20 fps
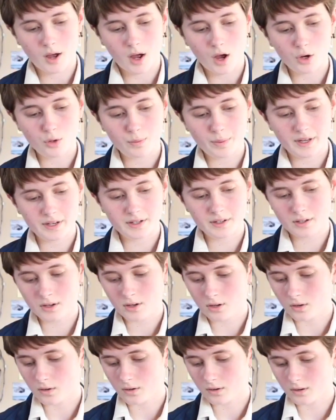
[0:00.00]
open
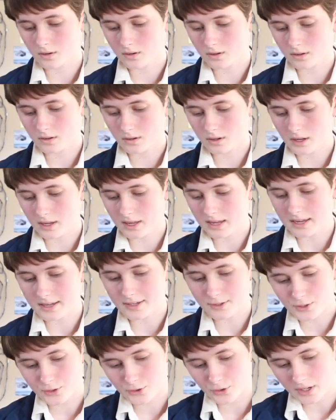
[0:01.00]
E
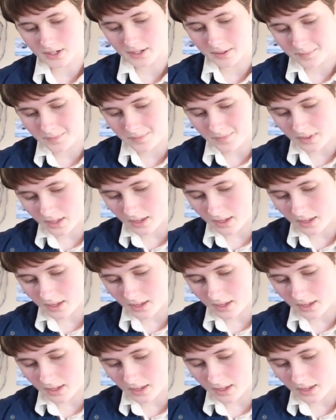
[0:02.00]
string,